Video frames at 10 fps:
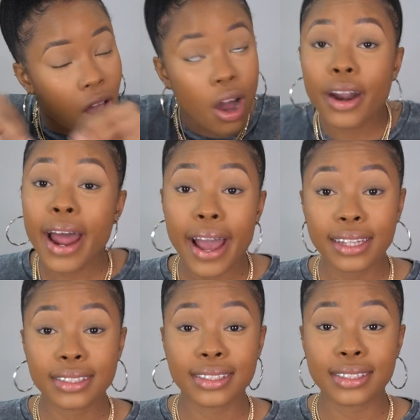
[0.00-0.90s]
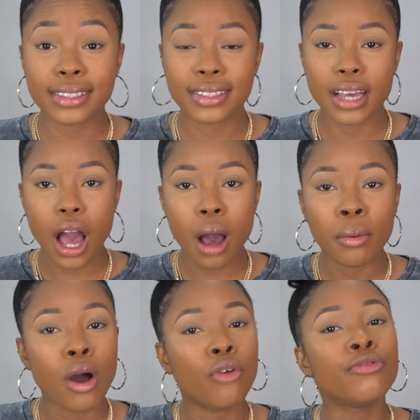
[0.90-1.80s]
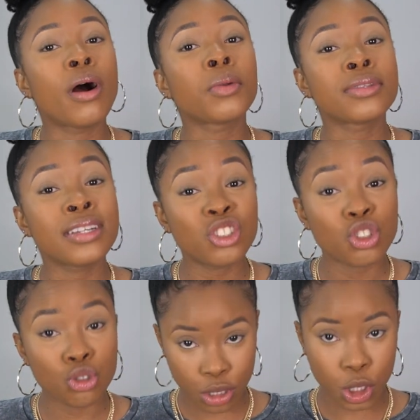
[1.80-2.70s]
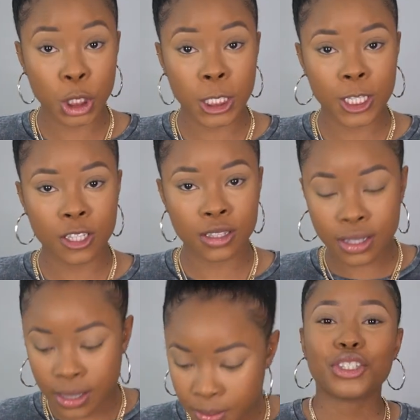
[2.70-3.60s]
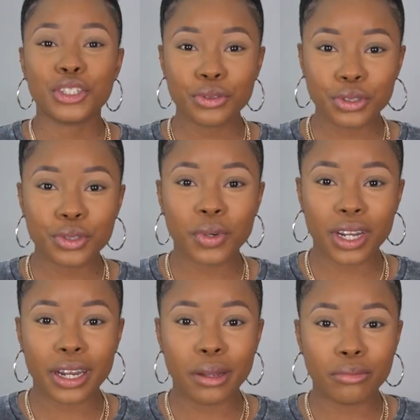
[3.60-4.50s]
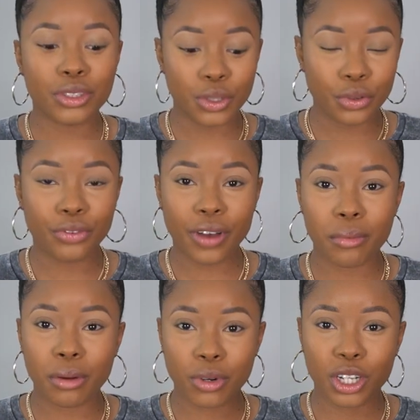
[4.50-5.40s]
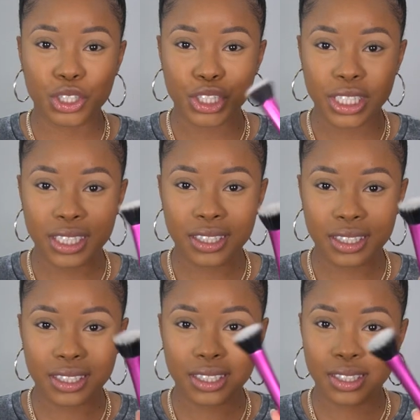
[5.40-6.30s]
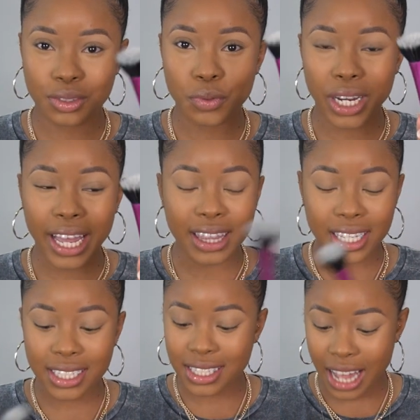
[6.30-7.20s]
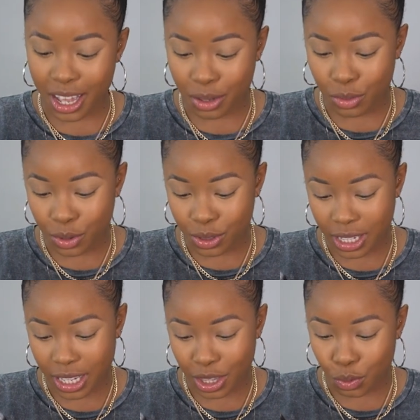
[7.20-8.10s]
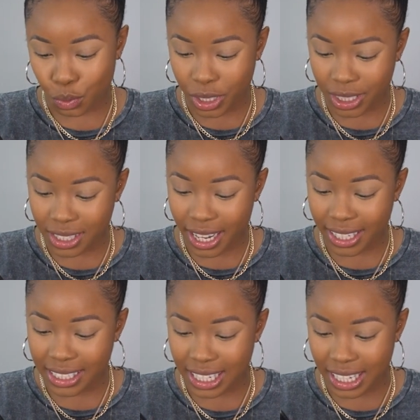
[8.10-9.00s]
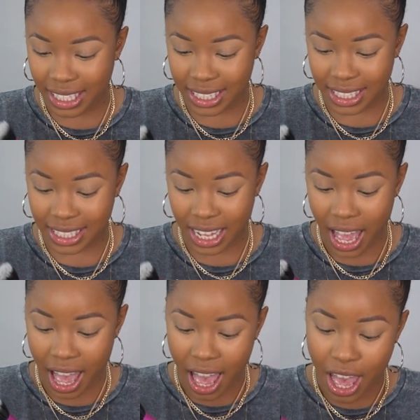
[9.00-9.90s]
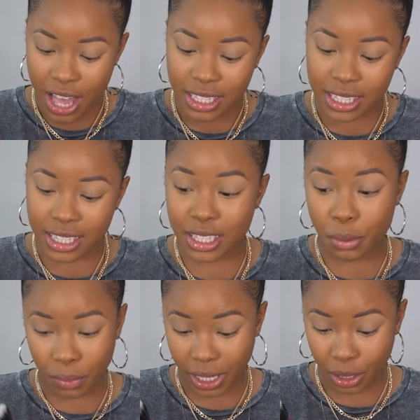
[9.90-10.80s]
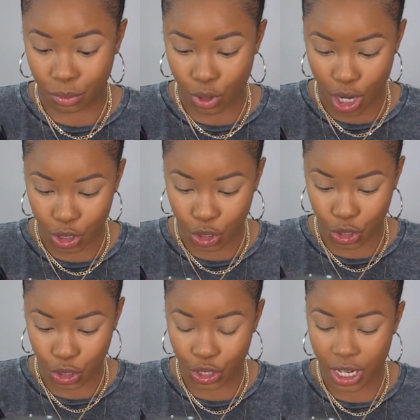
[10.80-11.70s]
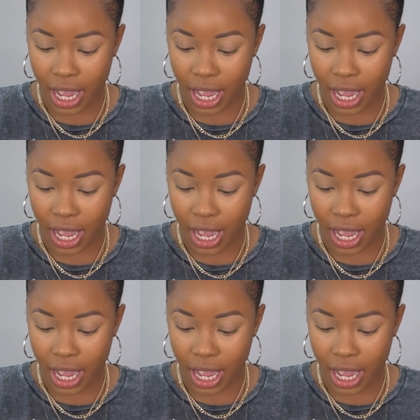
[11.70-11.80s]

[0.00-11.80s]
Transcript: Alright, I'm gonna follow the instructions. She used one of them duo fiber brushes, one like this. I am using the Real Techniques stippling brush.